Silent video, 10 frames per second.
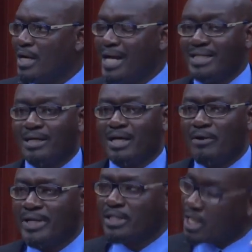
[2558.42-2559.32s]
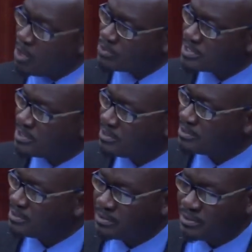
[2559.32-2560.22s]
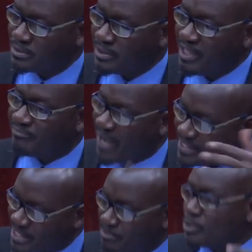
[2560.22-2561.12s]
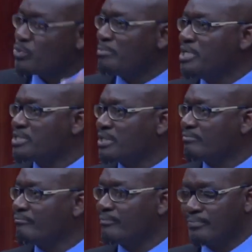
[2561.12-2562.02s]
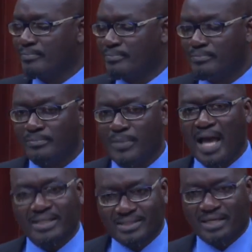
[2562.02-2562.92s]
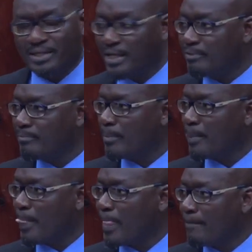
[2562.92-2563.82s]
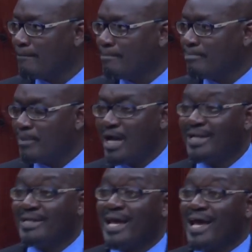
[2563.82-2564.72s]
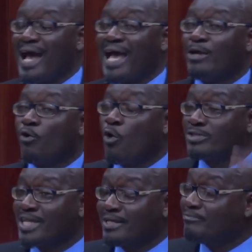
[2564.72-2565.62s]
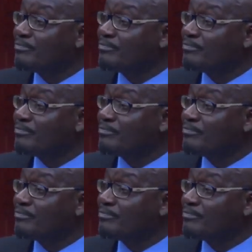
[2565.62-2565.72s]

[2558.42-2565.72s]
And the current council invited me to a meeting. I attended, and I quoted